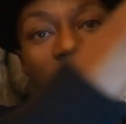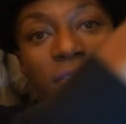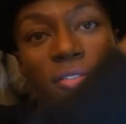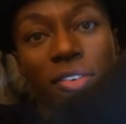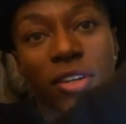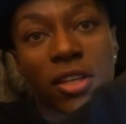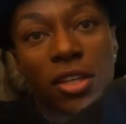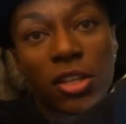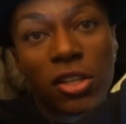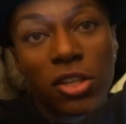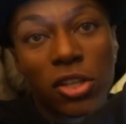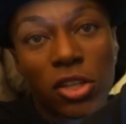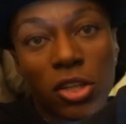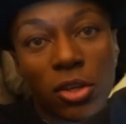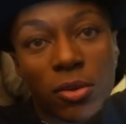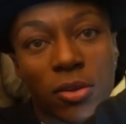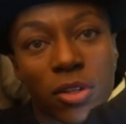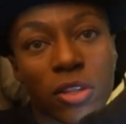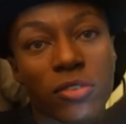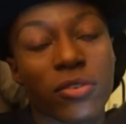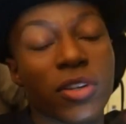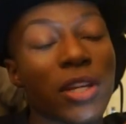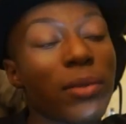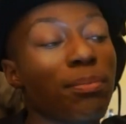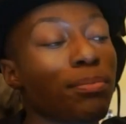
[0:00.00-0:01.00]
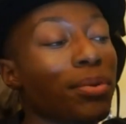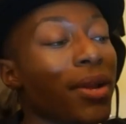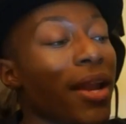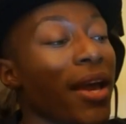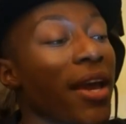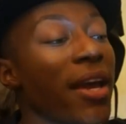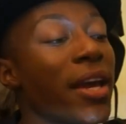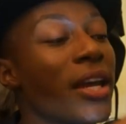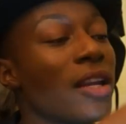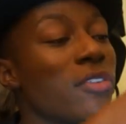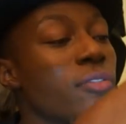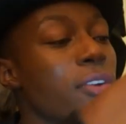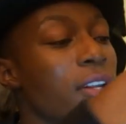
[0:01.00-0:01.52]
It's really cute, it's really
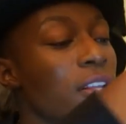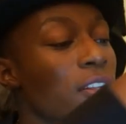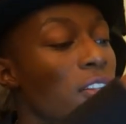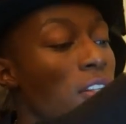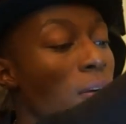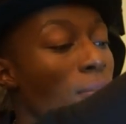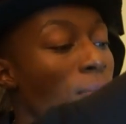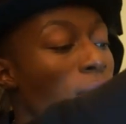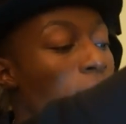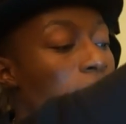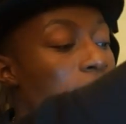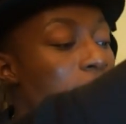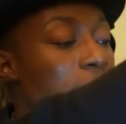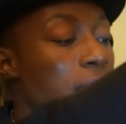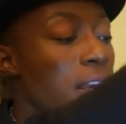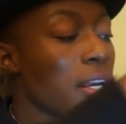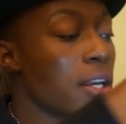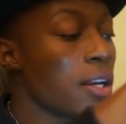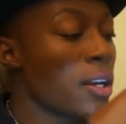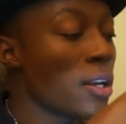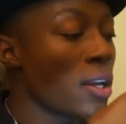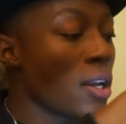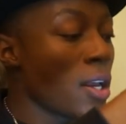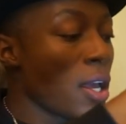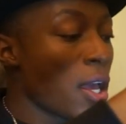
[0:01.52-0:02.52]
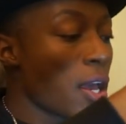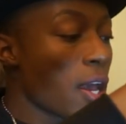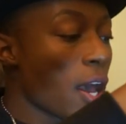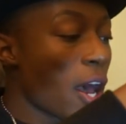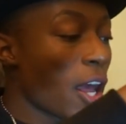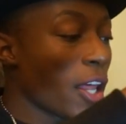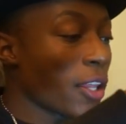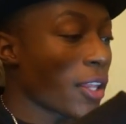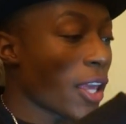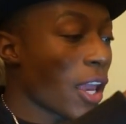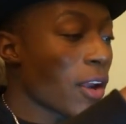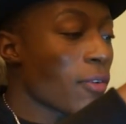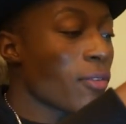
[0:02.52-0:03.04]
plain, really summery.
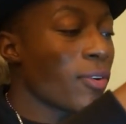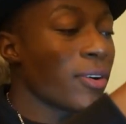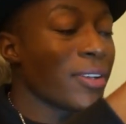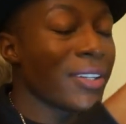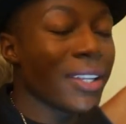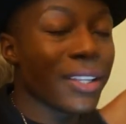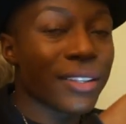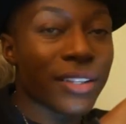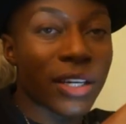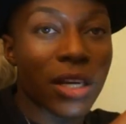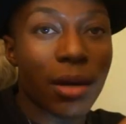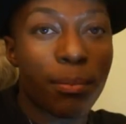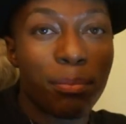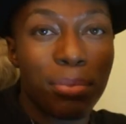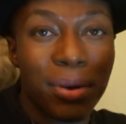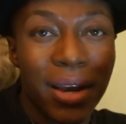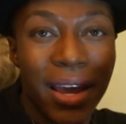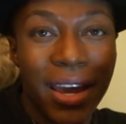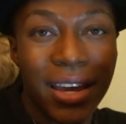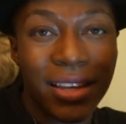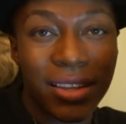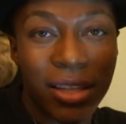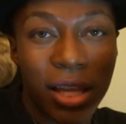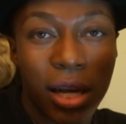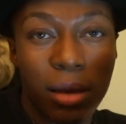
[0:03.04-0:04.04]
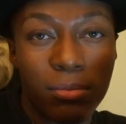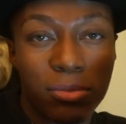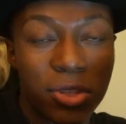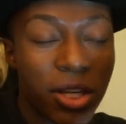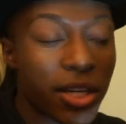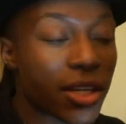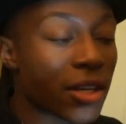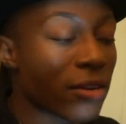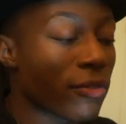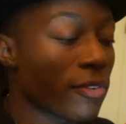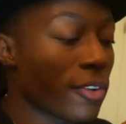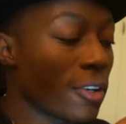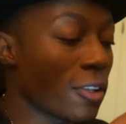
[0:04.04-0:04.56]
As uh, everyone needs like a plain denim
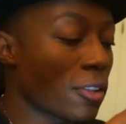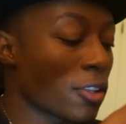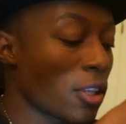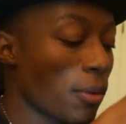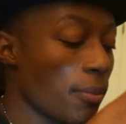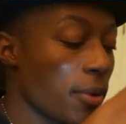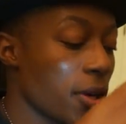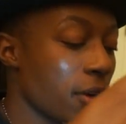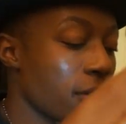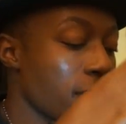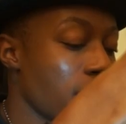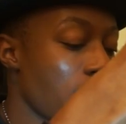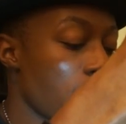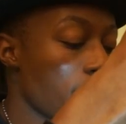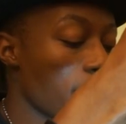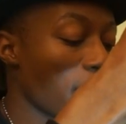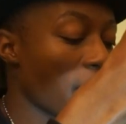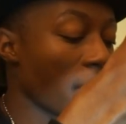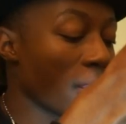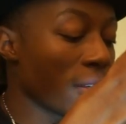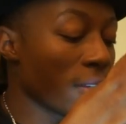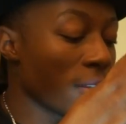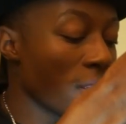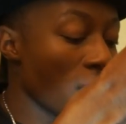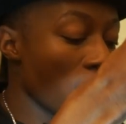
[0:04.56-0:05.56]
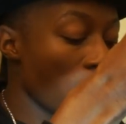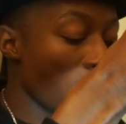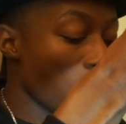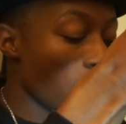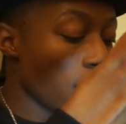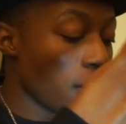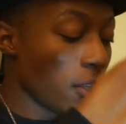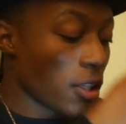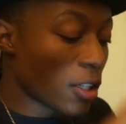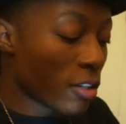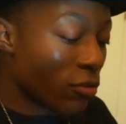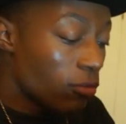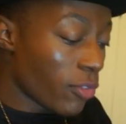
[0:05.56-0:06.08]
jacket for the summer, you know what I mean?
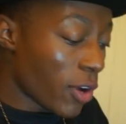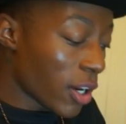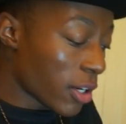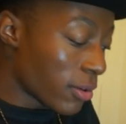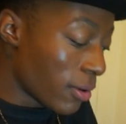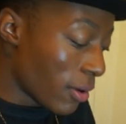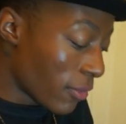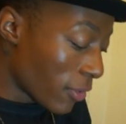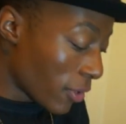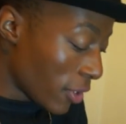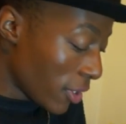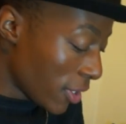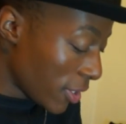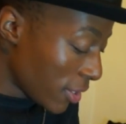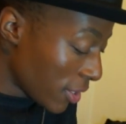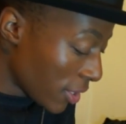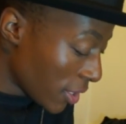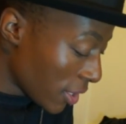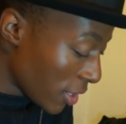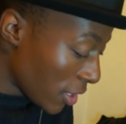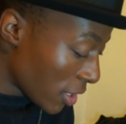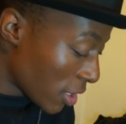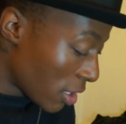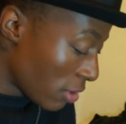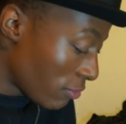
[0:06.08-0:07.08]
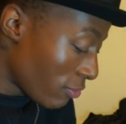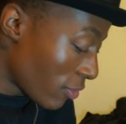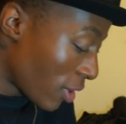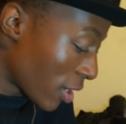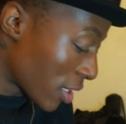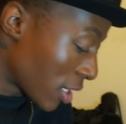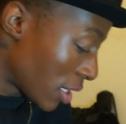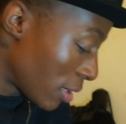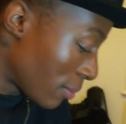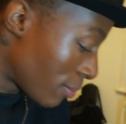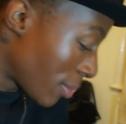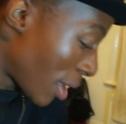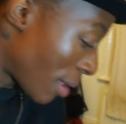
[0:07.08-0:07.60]
You can rock it with a hoodie, you can
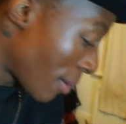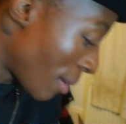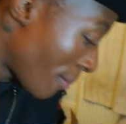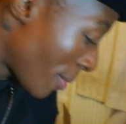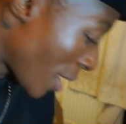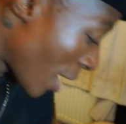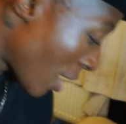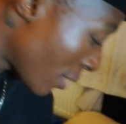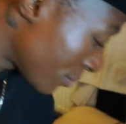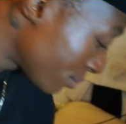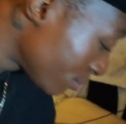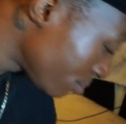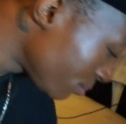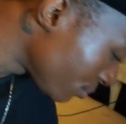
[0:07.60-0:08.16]
rock it, blah, blah,